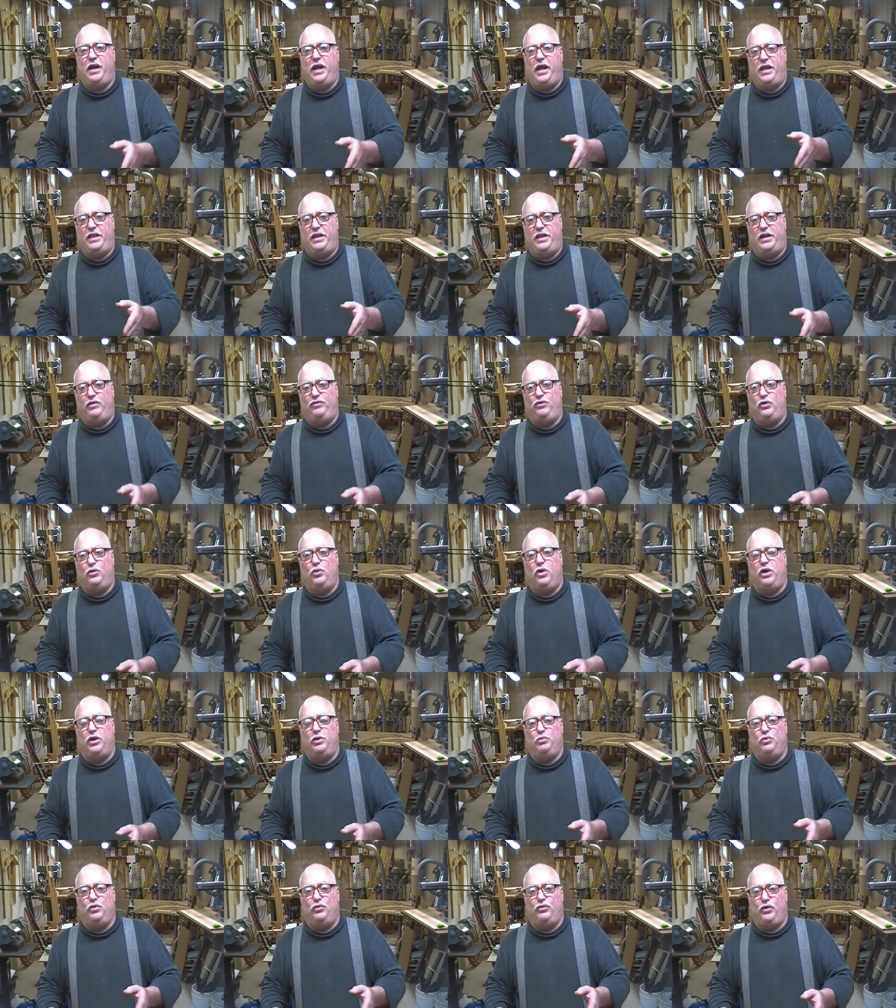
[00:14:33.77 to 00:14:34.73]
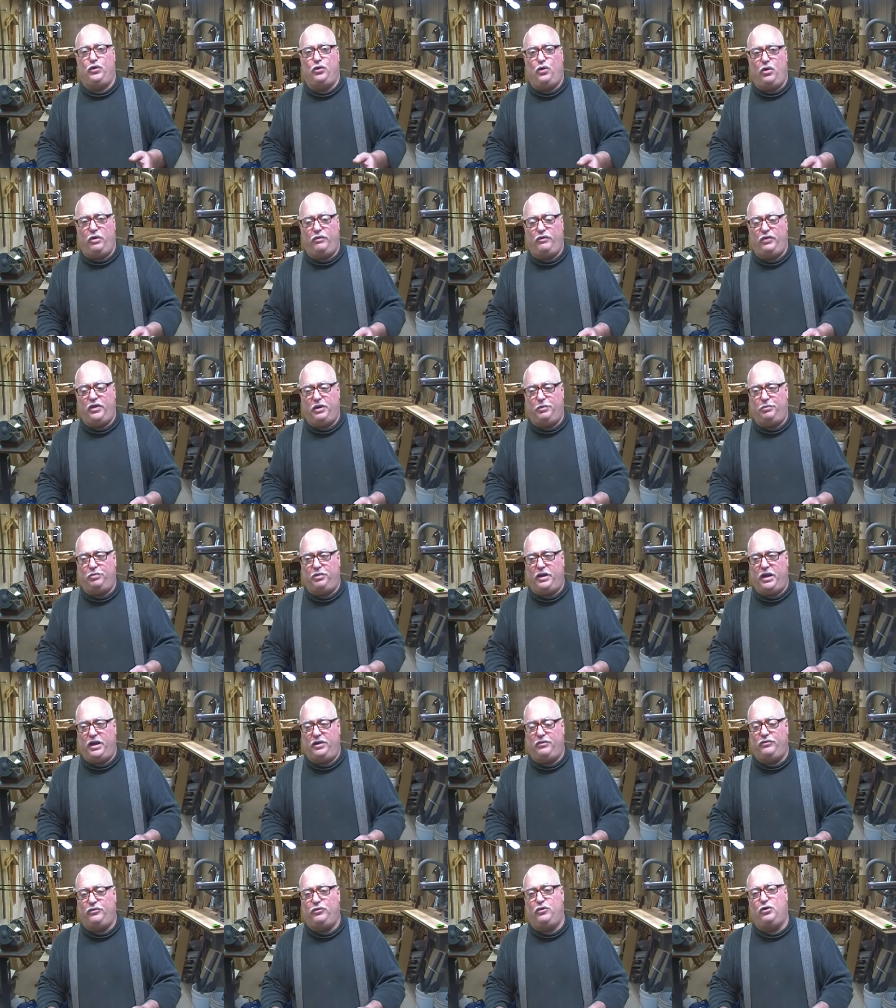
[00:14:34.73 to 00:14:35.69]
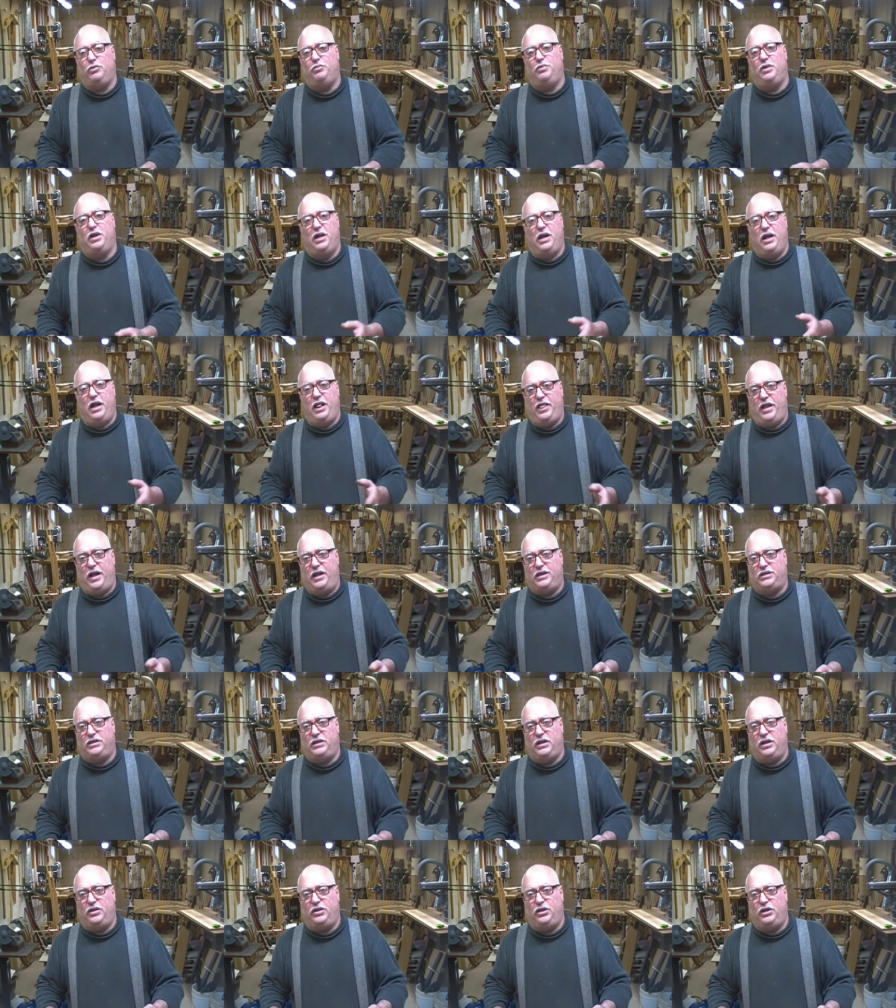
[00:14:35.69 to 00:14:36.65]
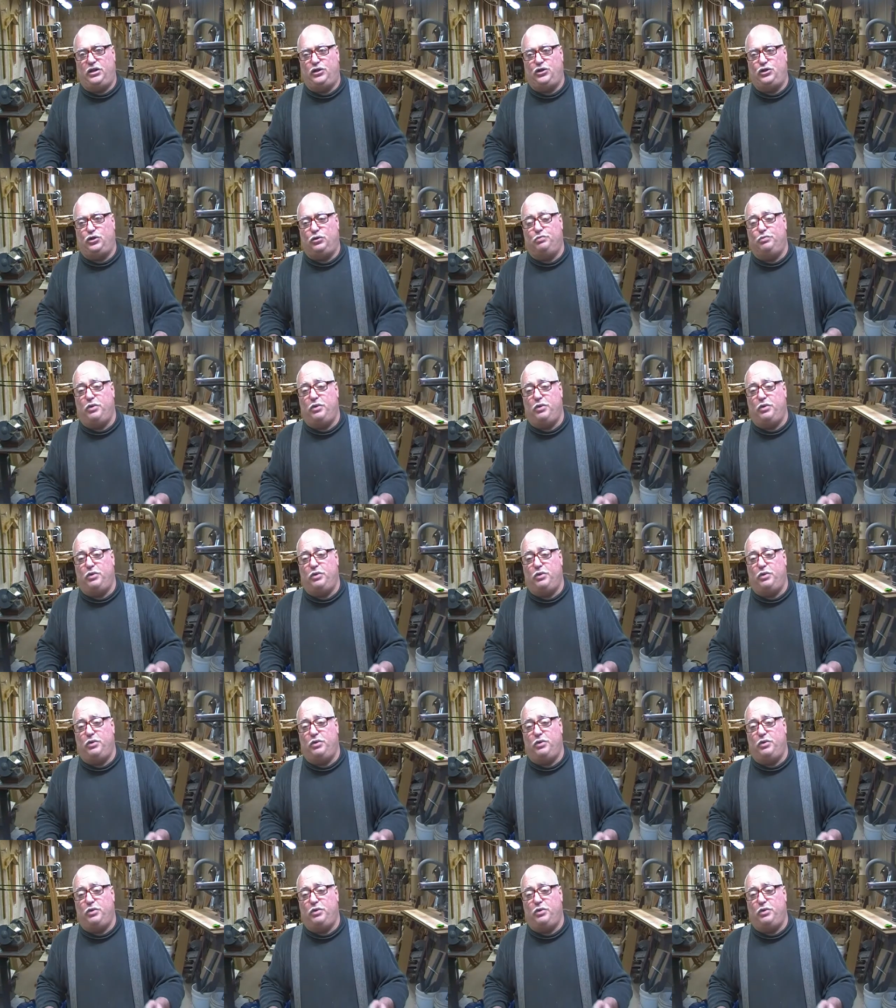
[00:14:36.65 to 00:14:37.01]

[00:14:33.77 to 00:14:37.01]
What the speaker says: and then if you want to move it off their platform, that's another issue.